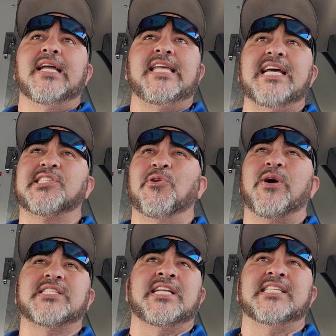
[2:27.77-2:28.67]
Gesta
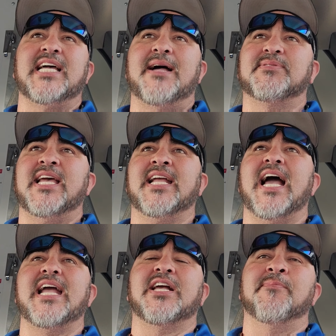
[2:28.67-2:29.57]
wasn't a top 10
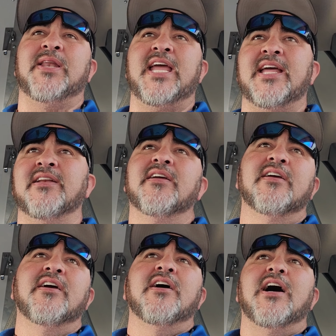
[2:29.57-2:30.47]
guy coming
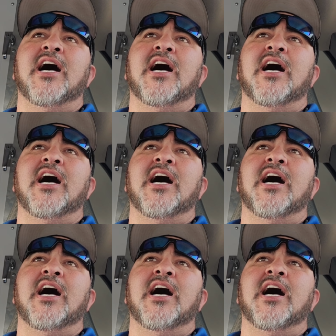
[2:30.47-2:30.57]
in.